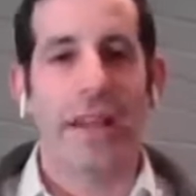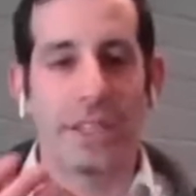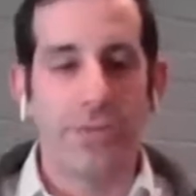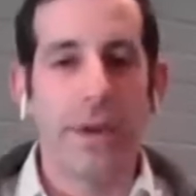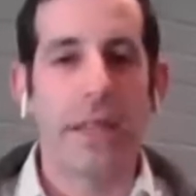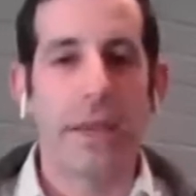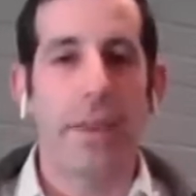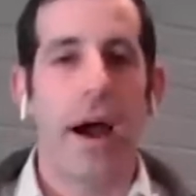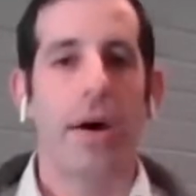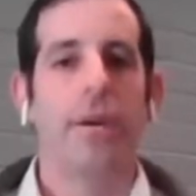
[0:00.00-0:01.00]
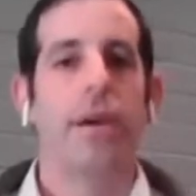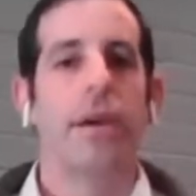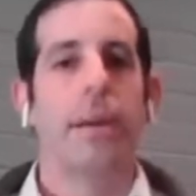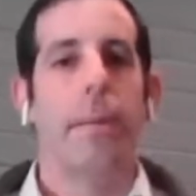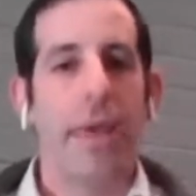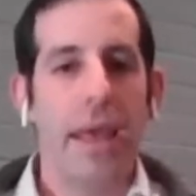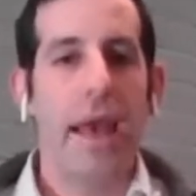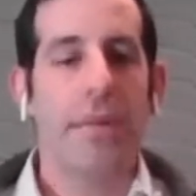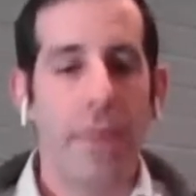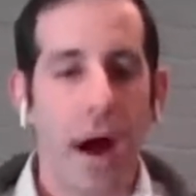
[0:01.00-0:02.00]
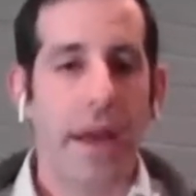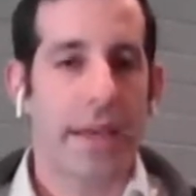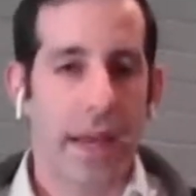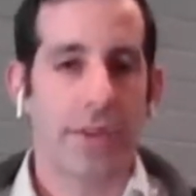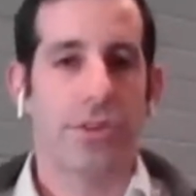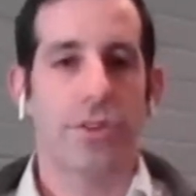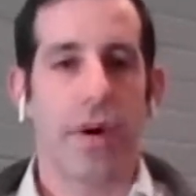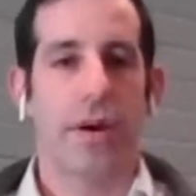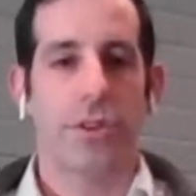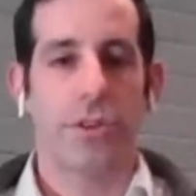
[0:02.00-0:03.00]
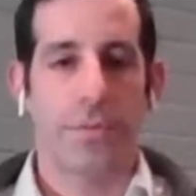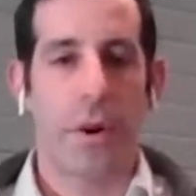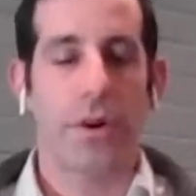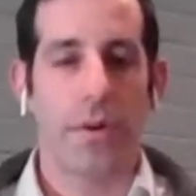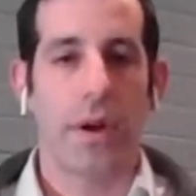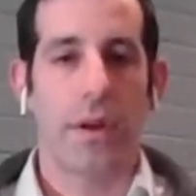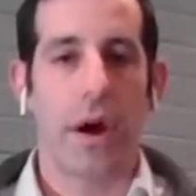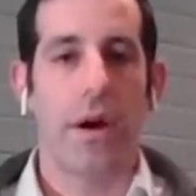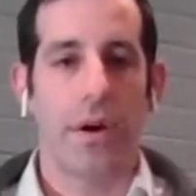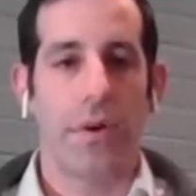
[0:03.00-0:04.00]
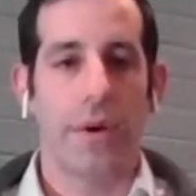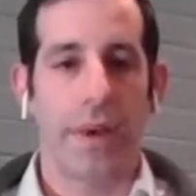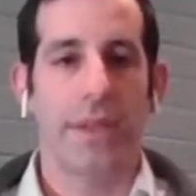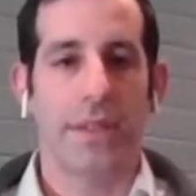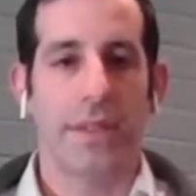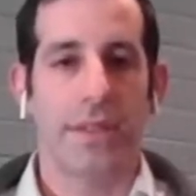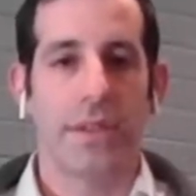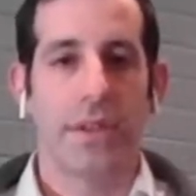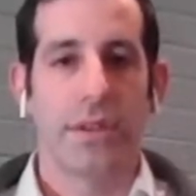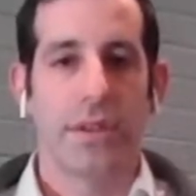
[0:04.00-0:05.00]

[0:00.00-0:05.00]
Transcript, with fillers: It's really about me and my connection to HaKadosh Baruch Hu on an ongoing basis.